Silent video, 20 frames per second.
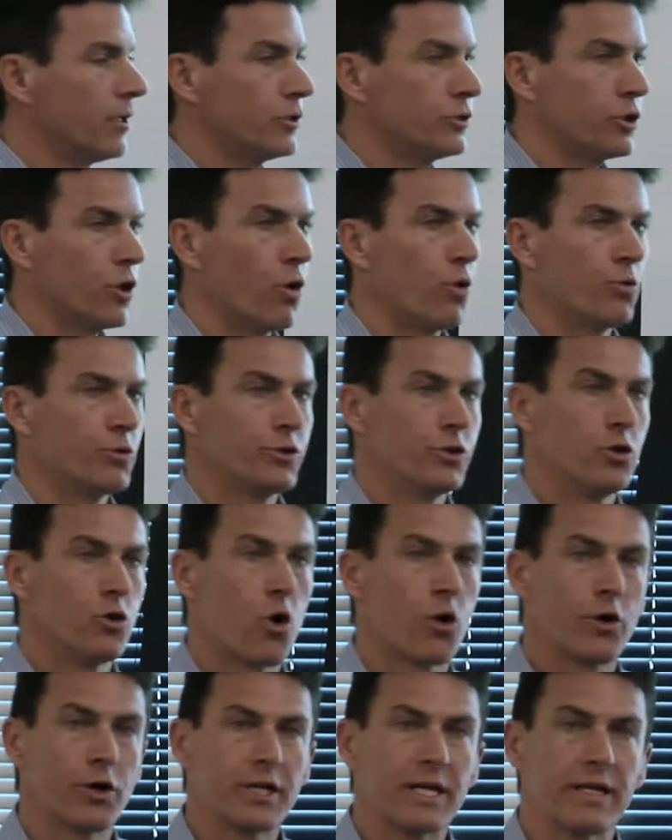So in
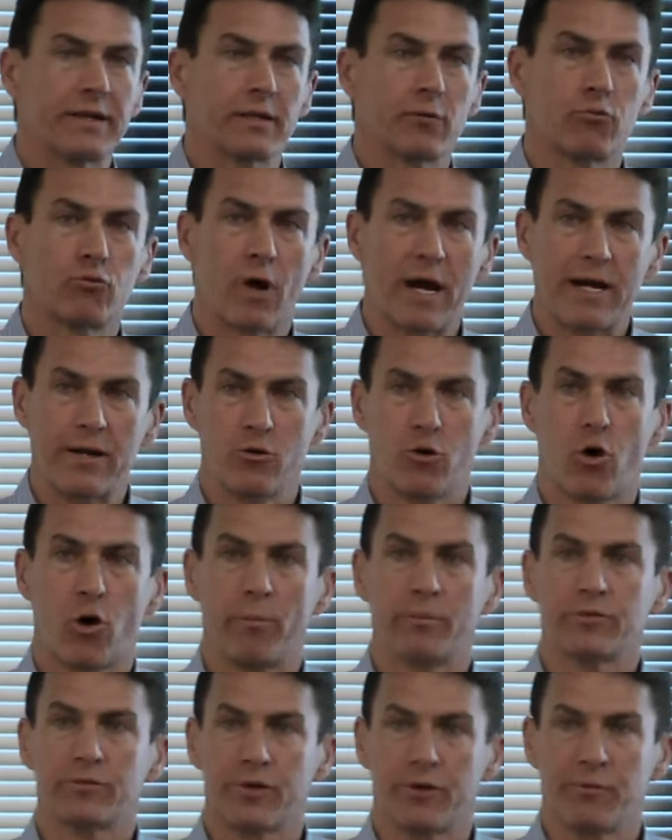order to get the right
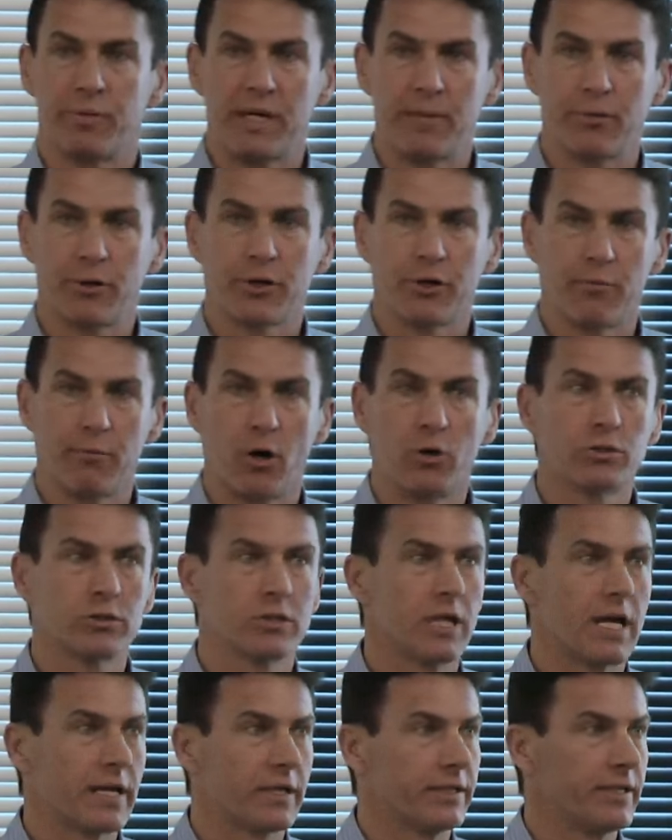norms for the people you're
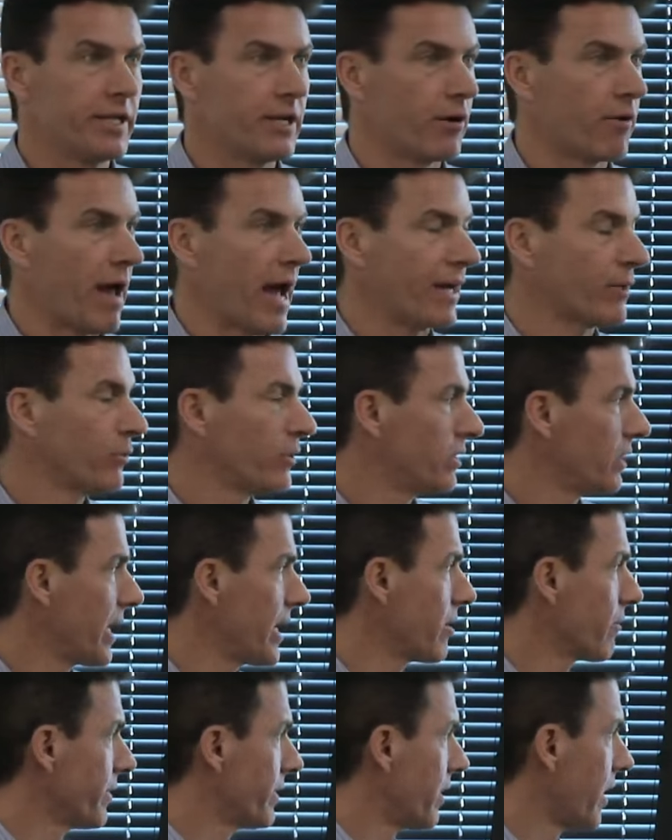most likely to interact with
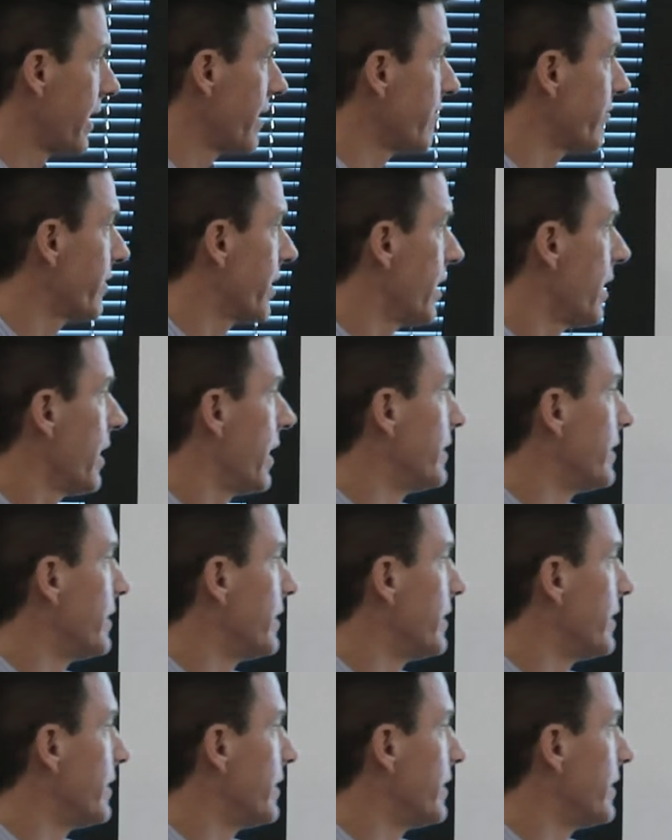later in life,